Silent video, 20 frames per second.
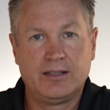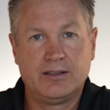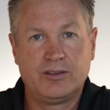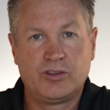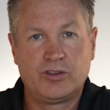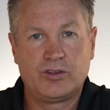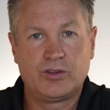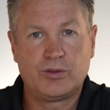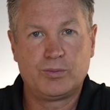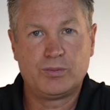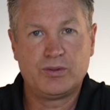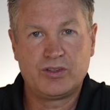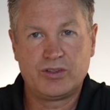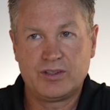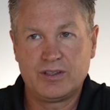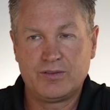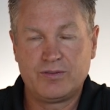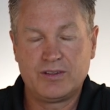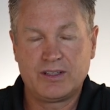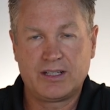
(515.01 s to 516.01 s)

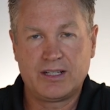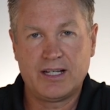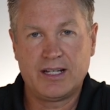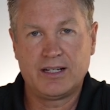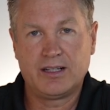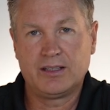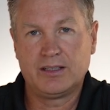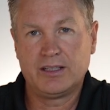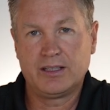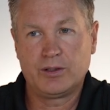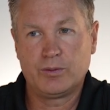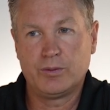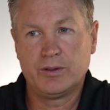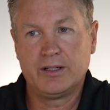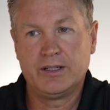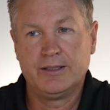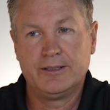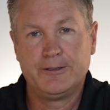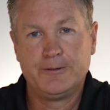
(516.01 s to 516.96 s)
specific kind of liquid,